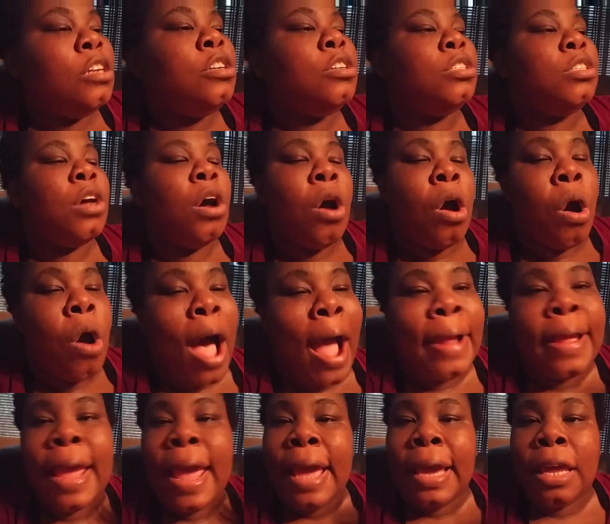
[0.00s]
So I
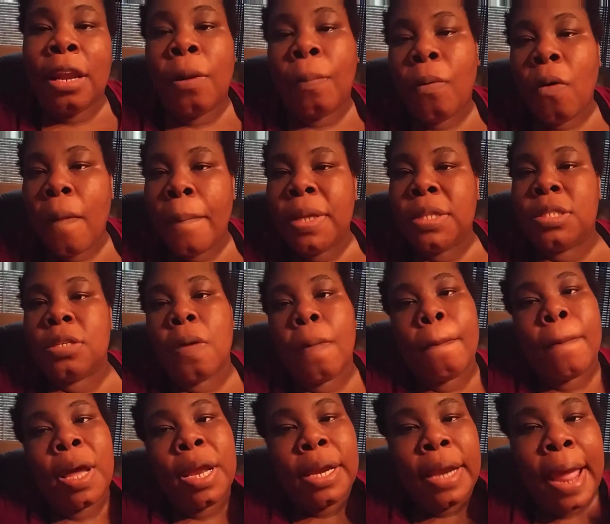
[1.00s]
can't get an appointment till
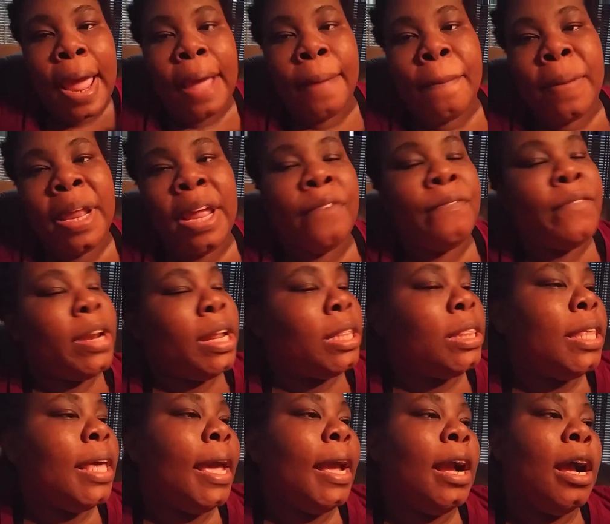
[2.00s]
Monday. But if
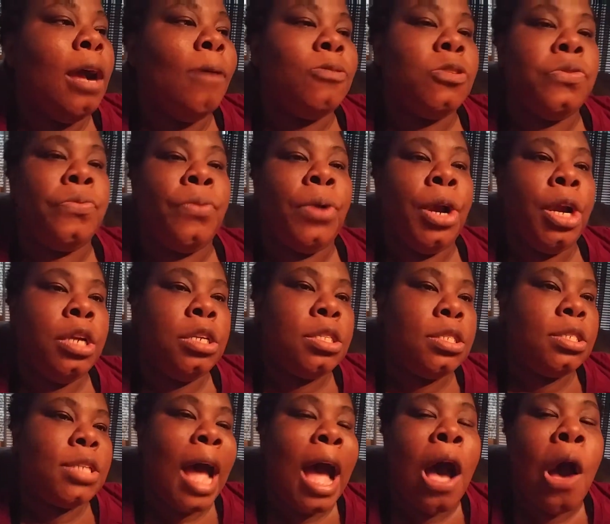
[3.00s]
anything comes to
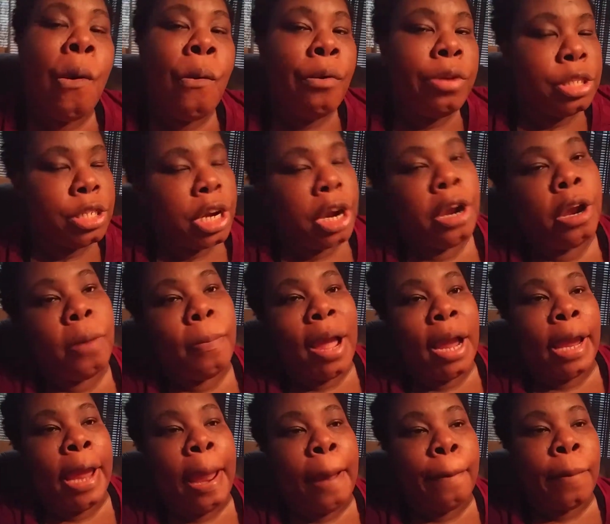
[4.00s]
worse, I will turn on my
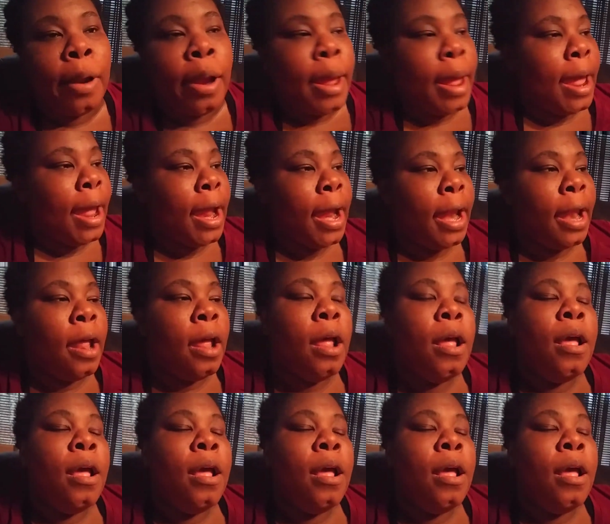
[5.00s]
camera and